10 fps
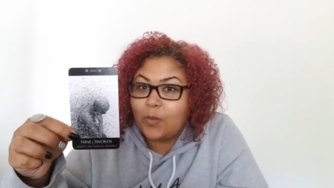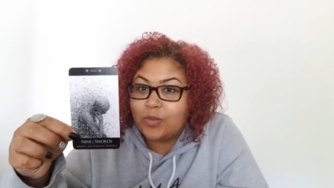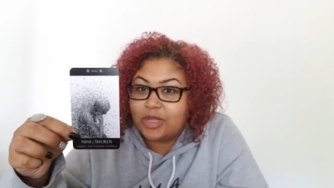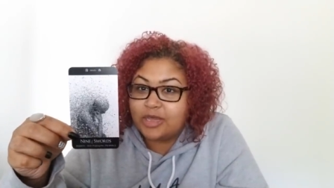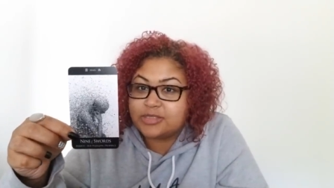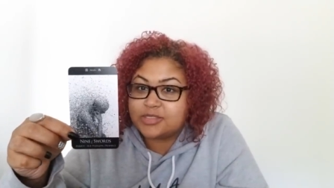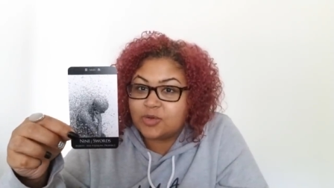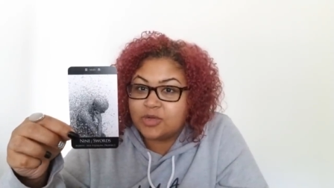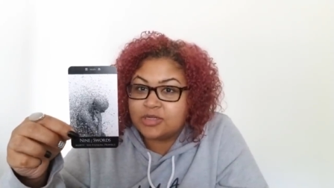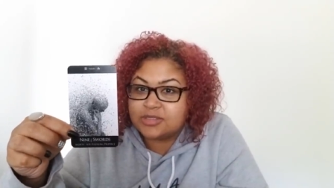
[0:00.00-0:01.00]
Nine of
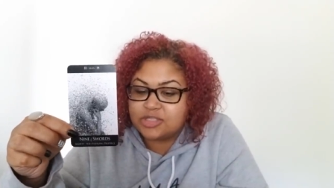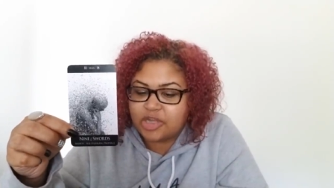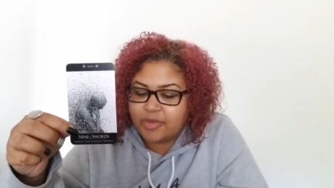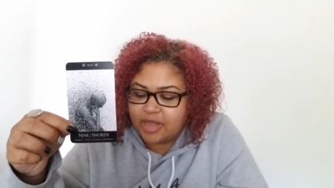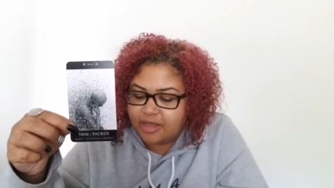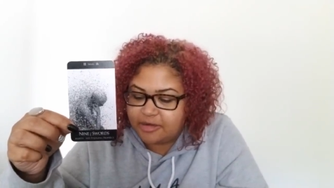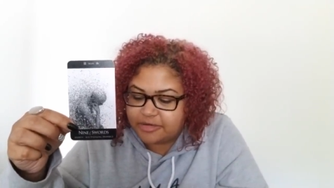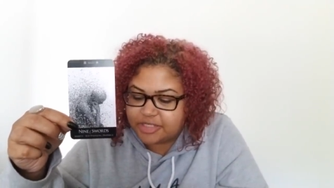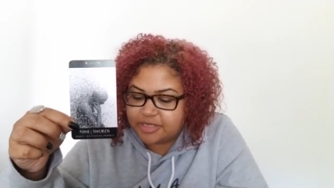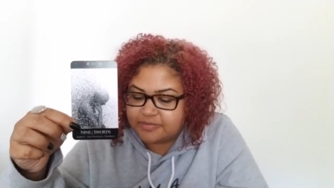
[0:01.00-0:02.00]
Swords, Gemini
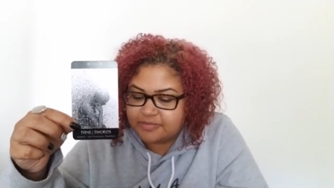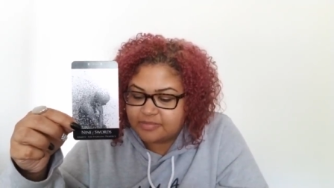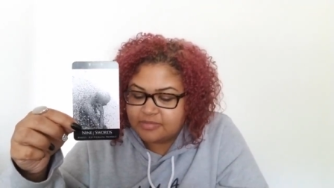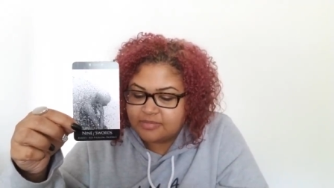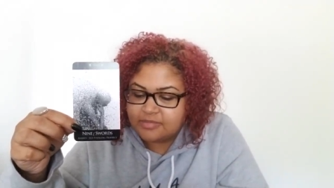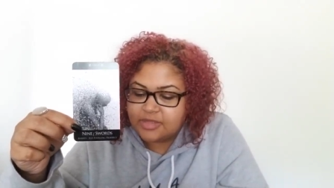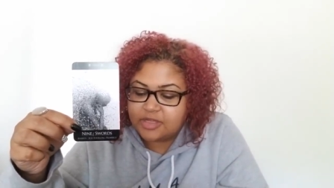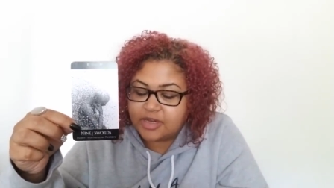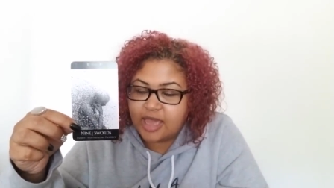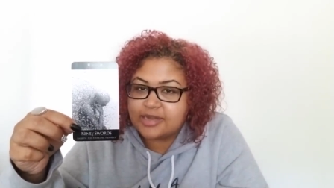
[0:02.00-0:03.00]
energy.
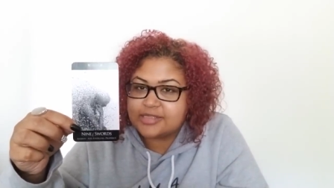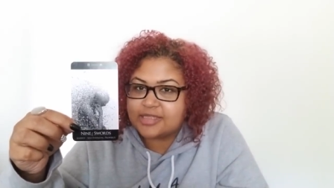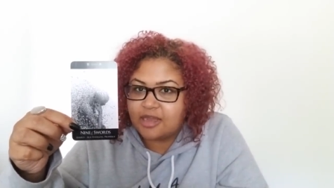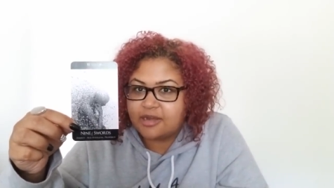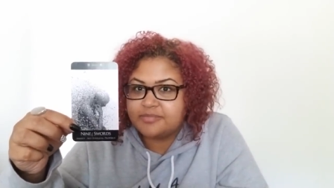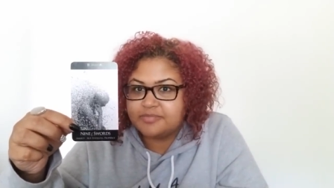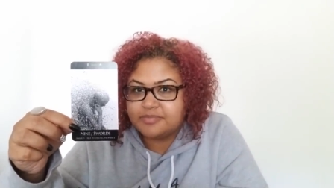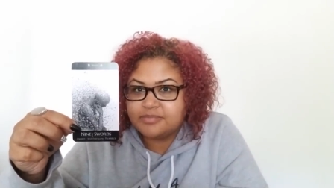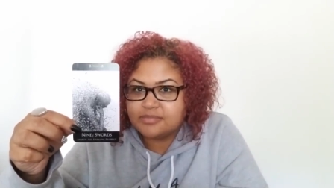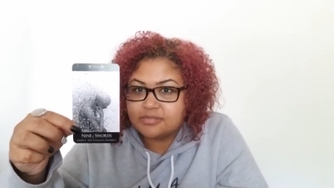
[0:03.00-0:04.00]
You're kind of scared.
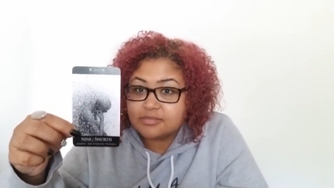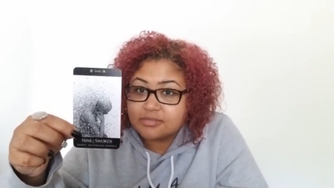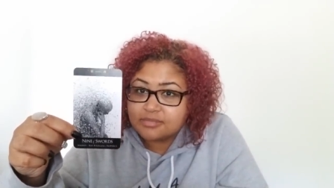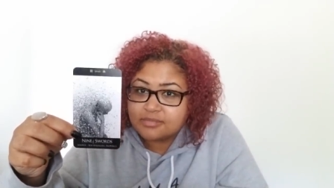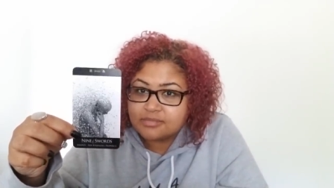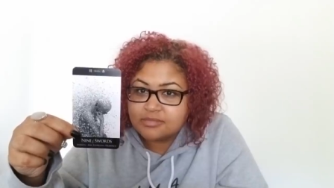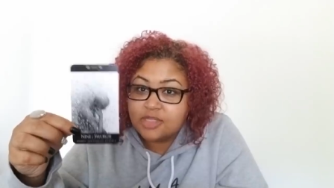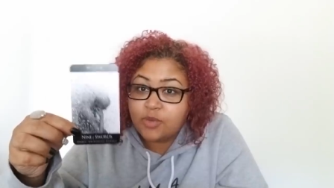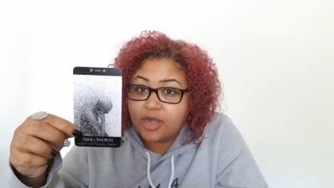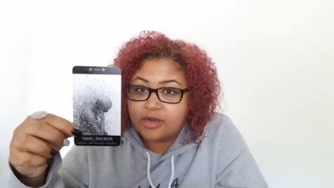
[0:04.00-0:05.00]

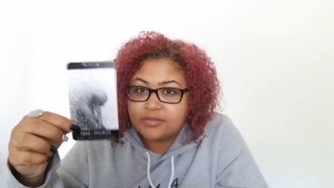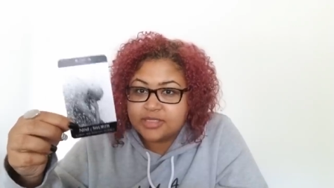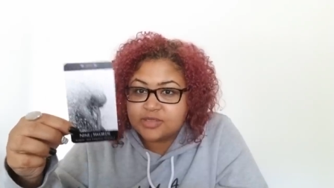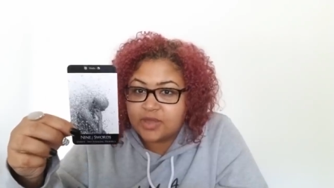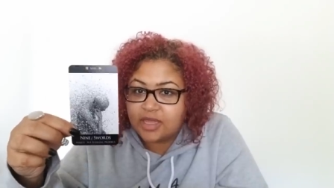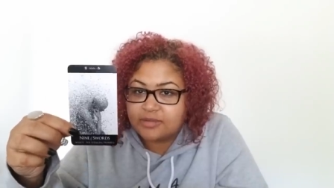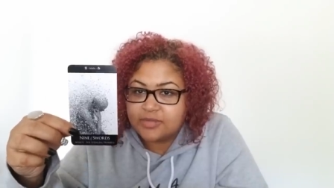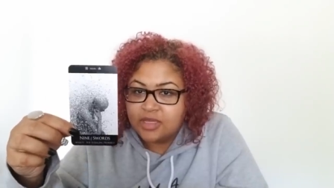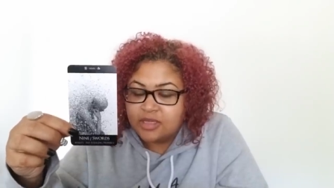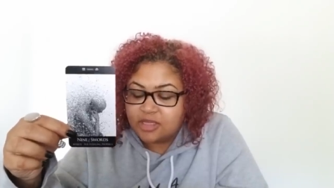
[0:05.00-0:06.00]
You are. It's okay.
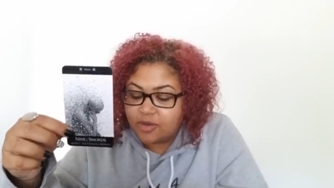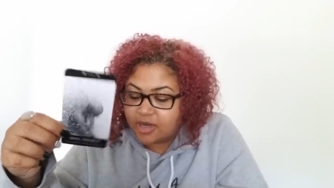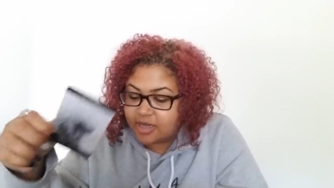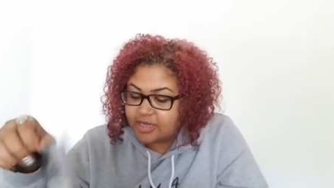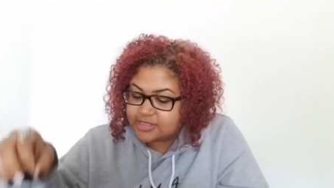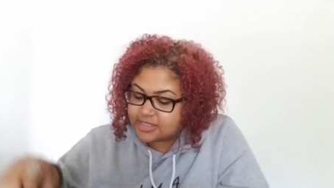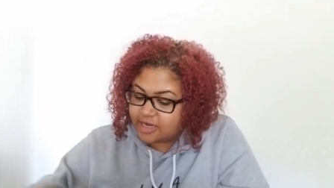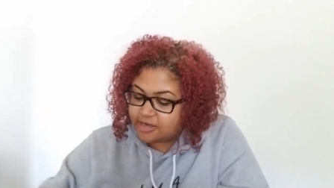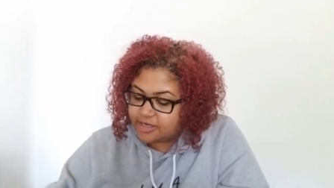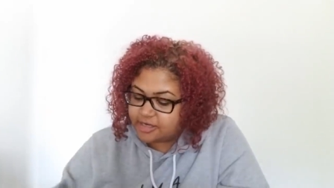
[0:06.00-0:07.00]
You are kind of
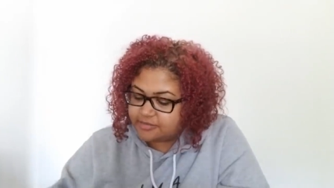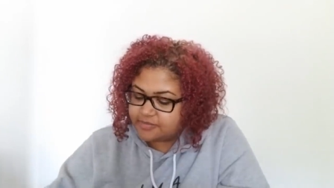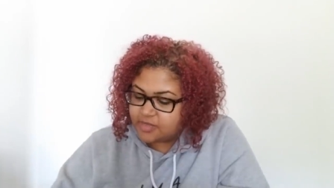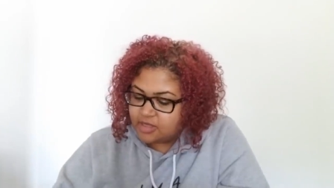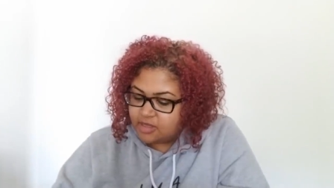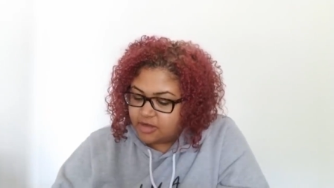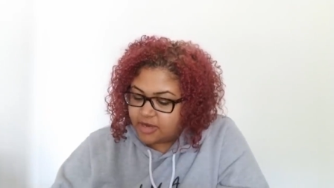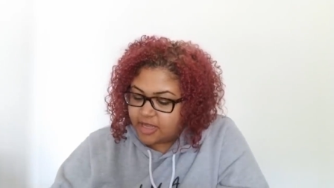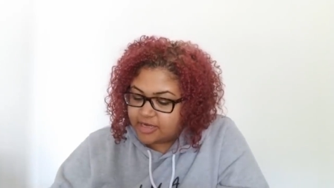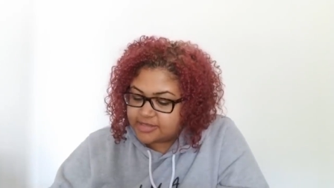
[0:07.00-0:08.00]
scared here. You're
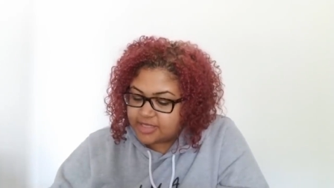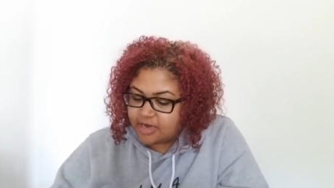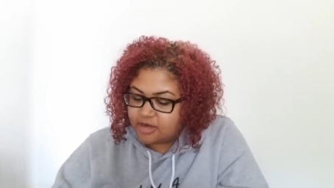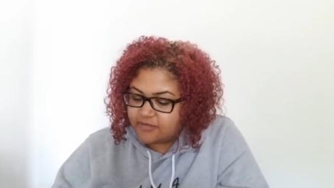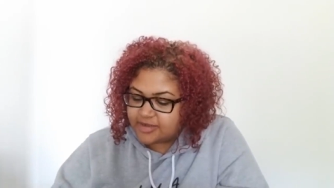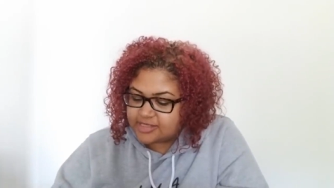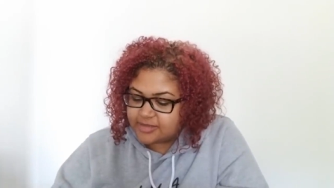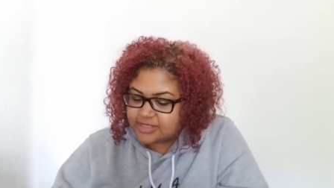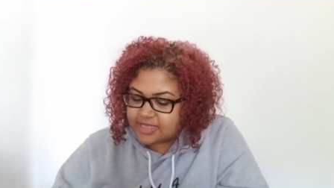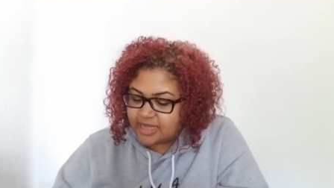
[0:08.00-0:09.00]
kind of scared. You've got some
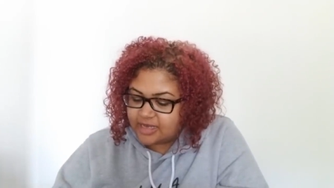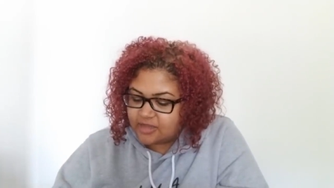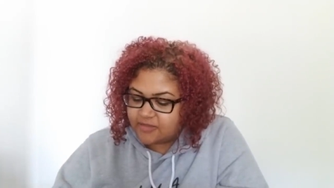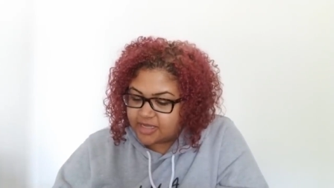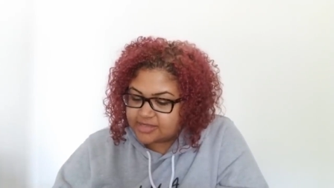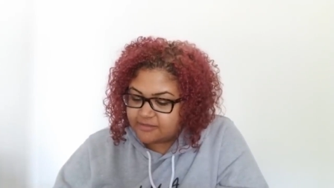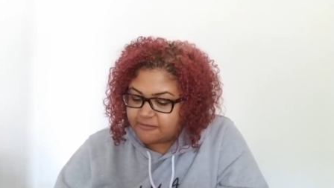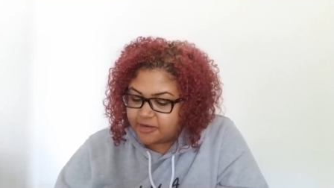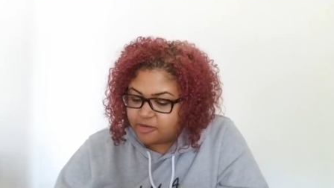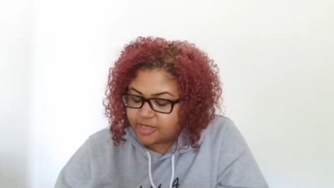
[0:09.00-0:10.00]
anxiety. You've got some
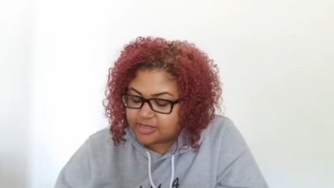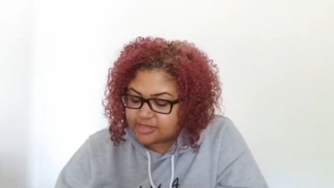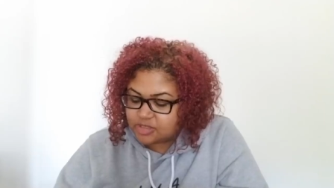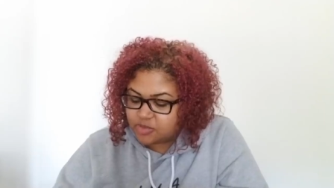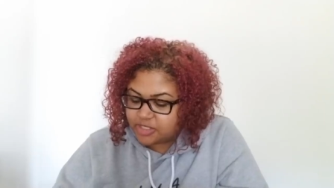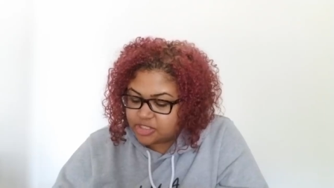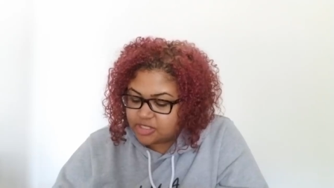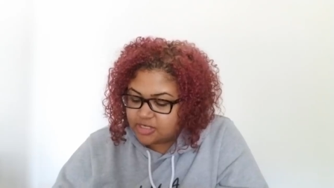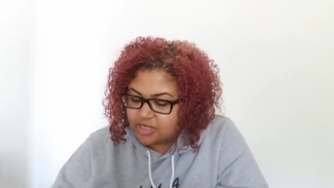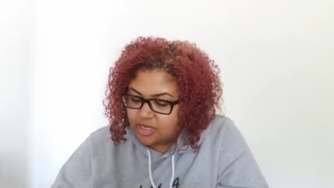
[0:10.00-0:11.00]
fear about the
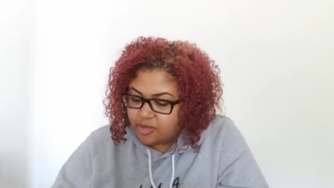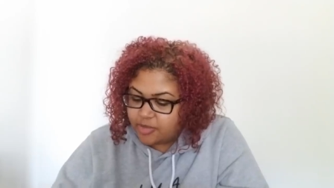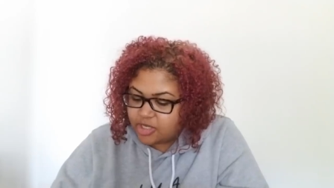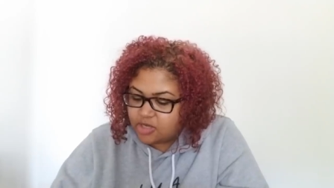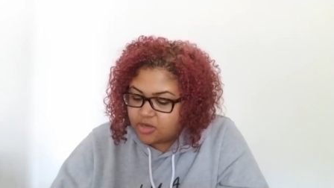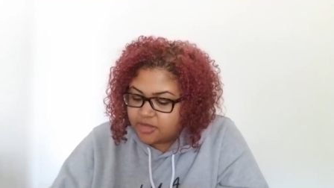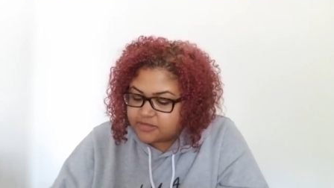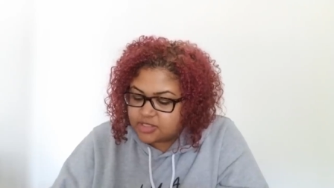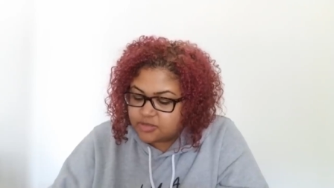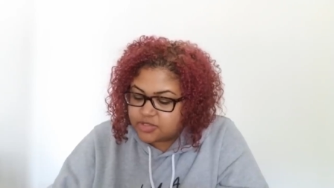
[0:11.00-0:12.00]
situation. But you know you have
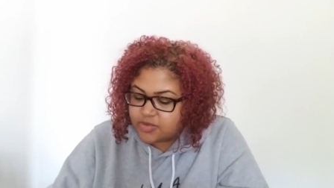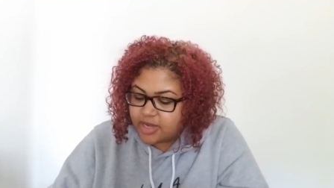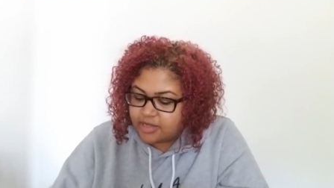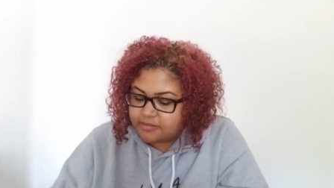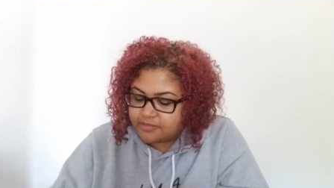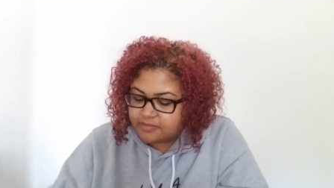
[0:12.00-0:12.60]
to do what's right.